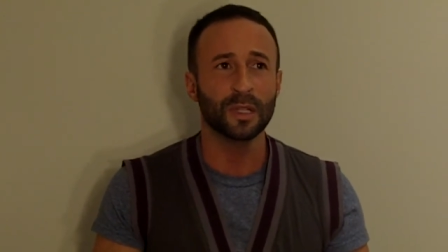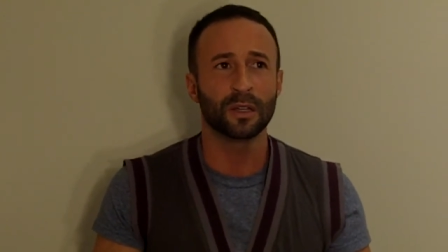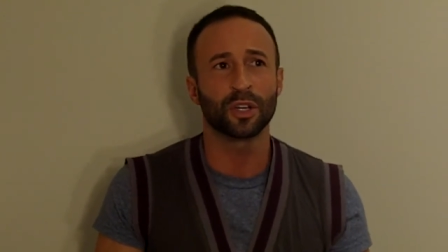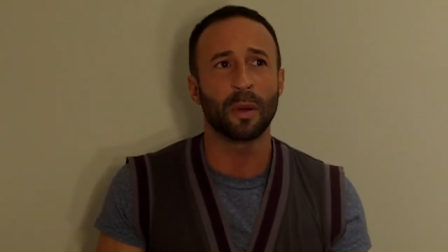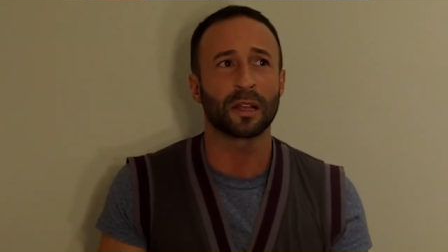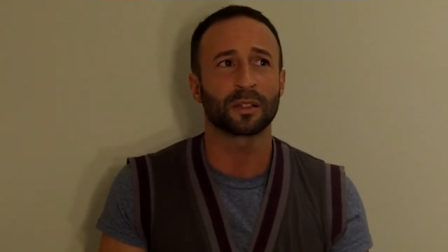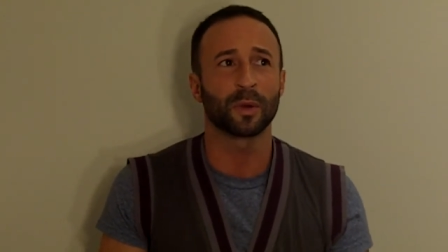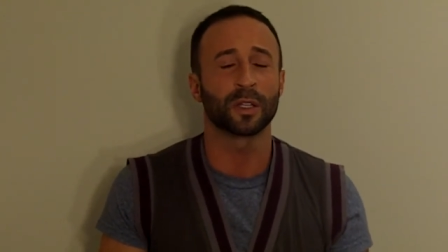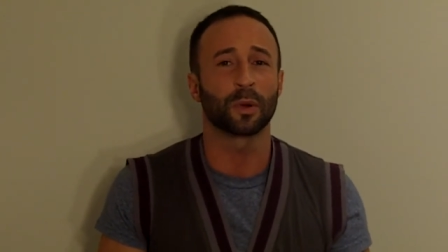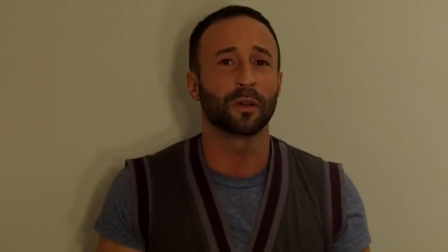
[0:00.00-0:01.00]
And she passed
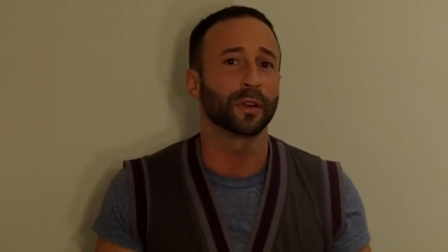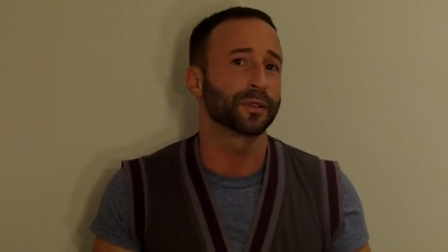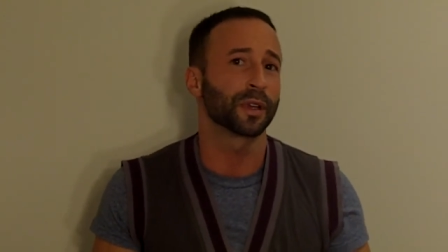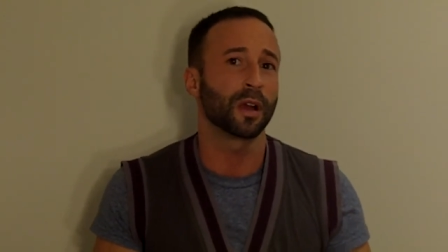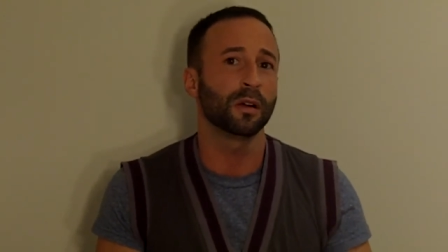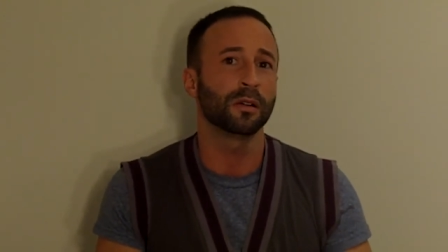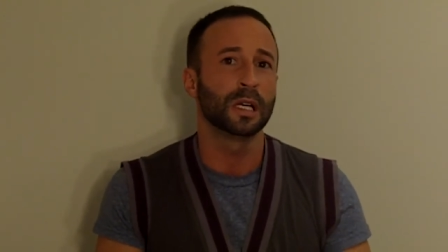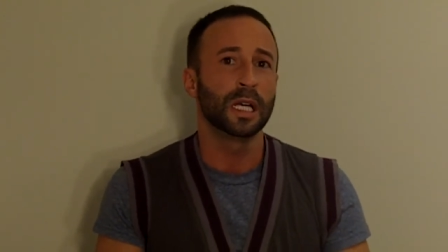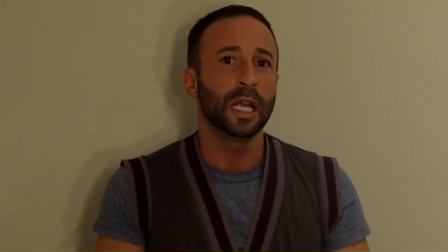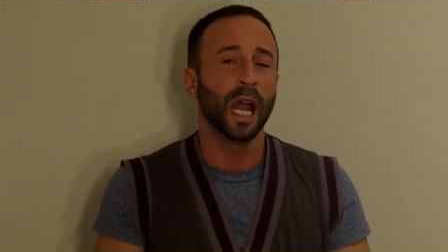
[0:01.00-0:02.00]
away 12 years ago,
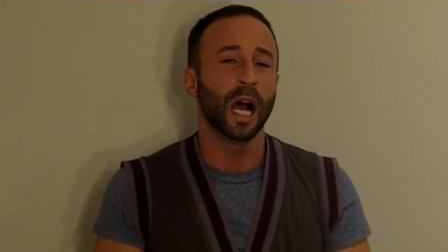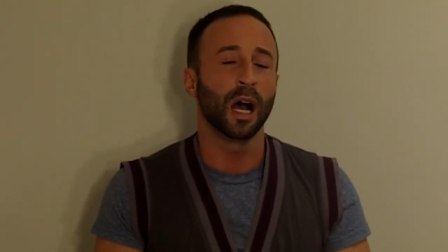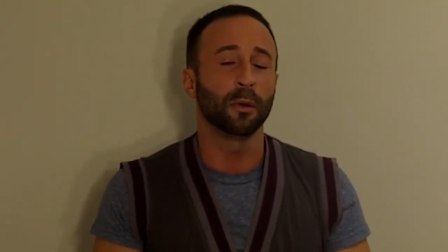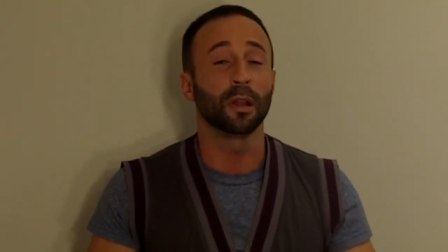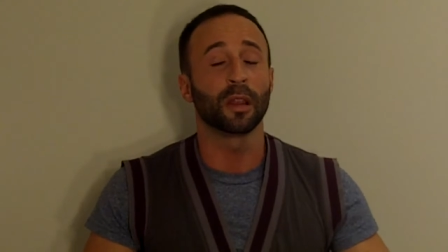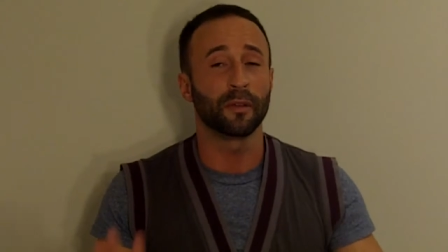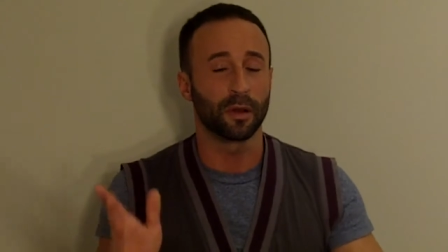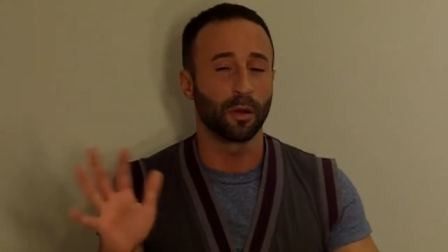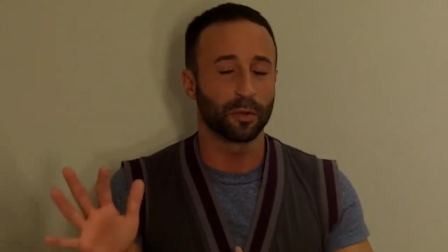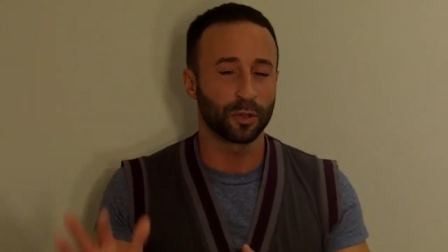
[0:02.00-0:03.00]
um, 11,
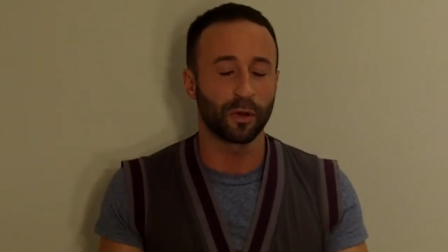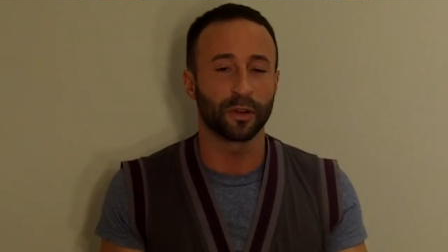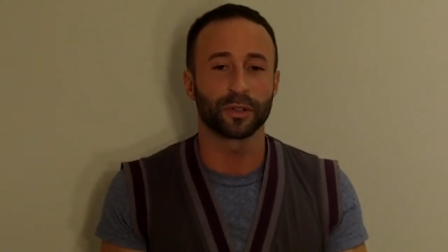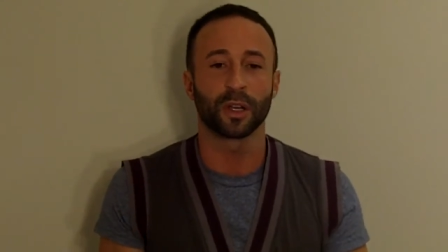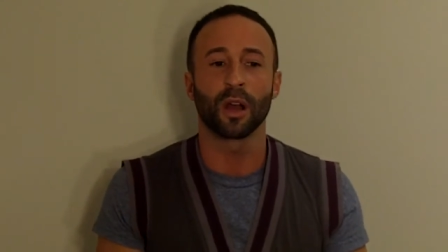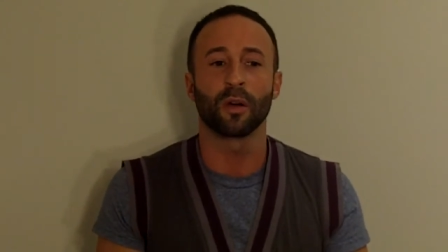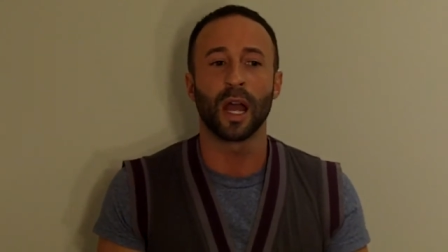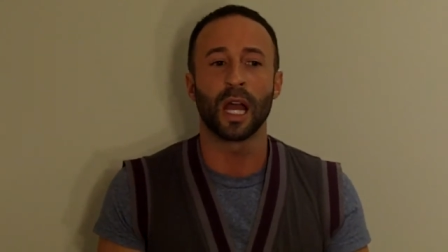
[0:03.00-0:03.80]
almost 12 years ago.